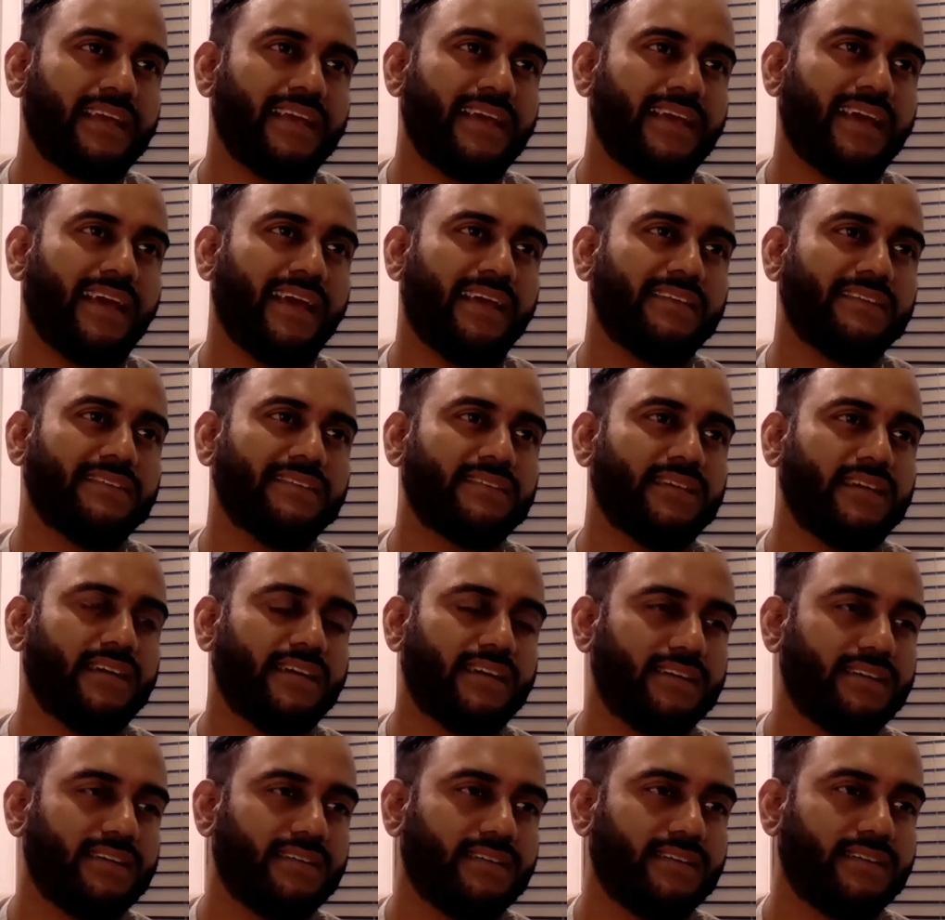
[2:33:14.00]
and
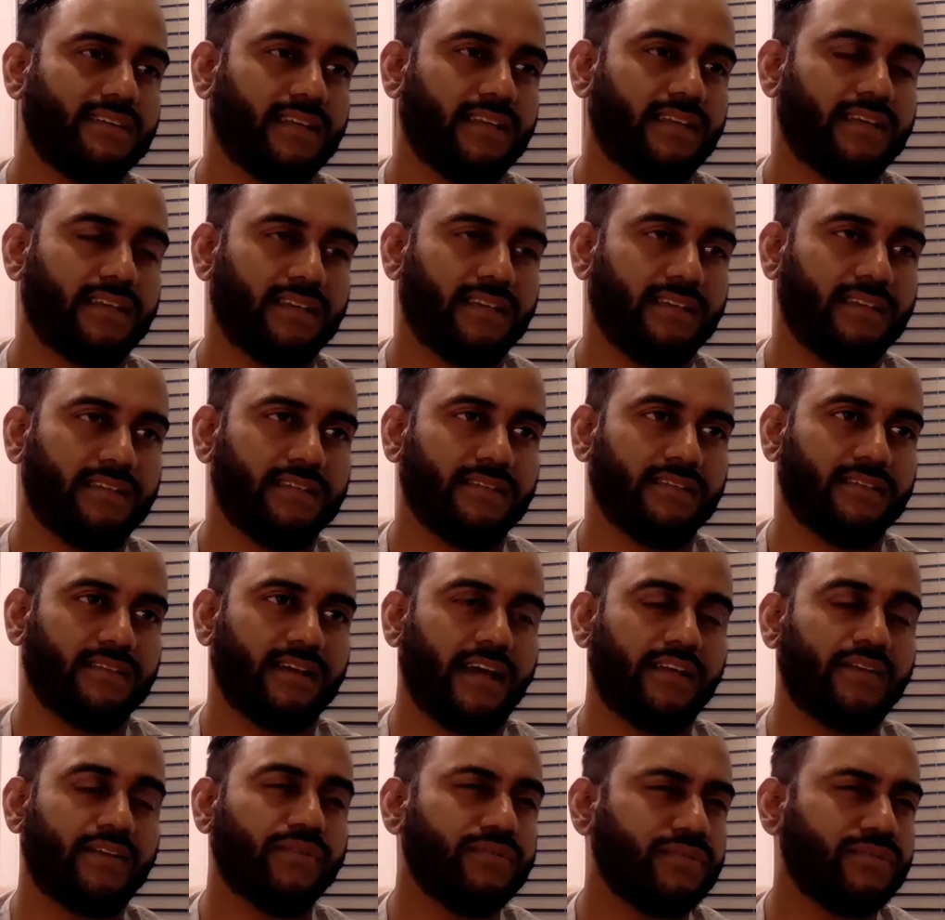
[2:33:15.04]
I
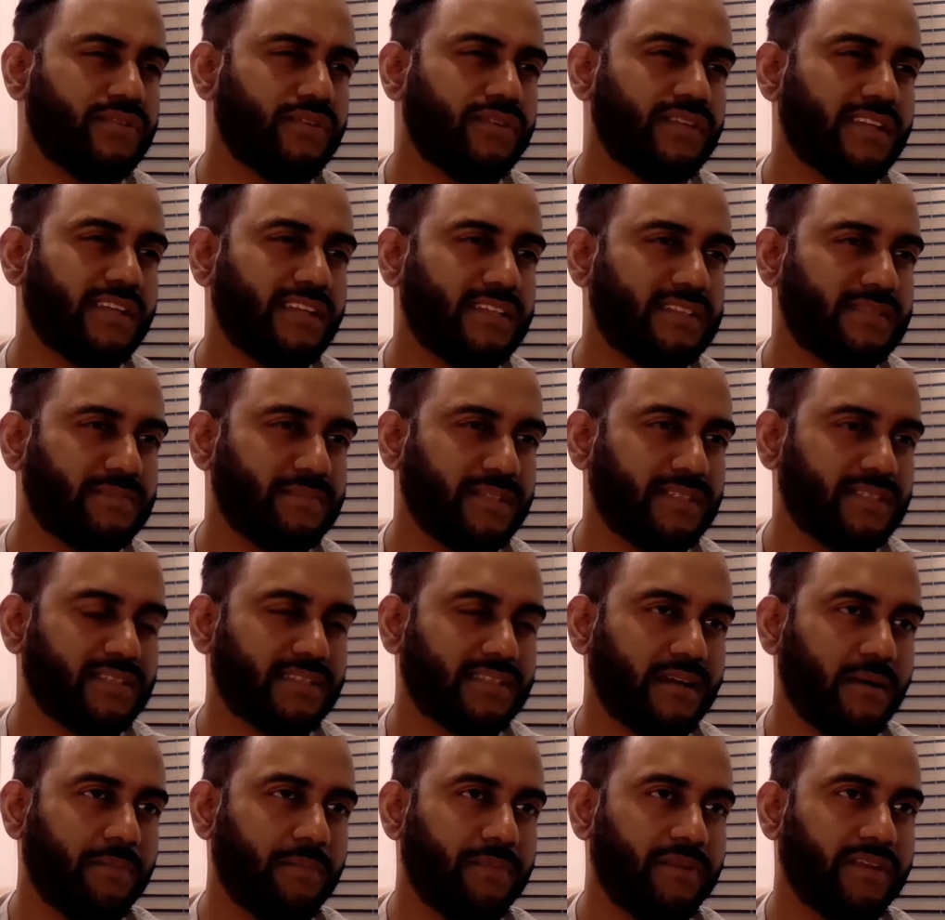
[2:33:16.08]
don't know that he's built a
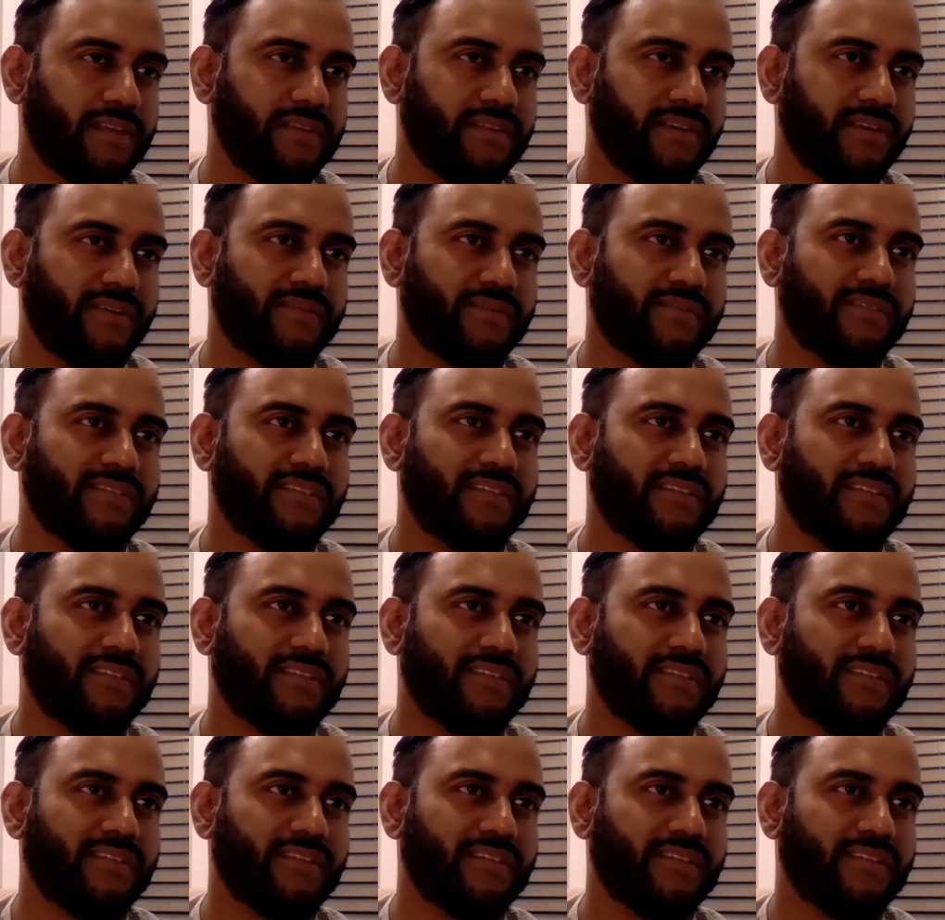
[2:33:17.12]
company though.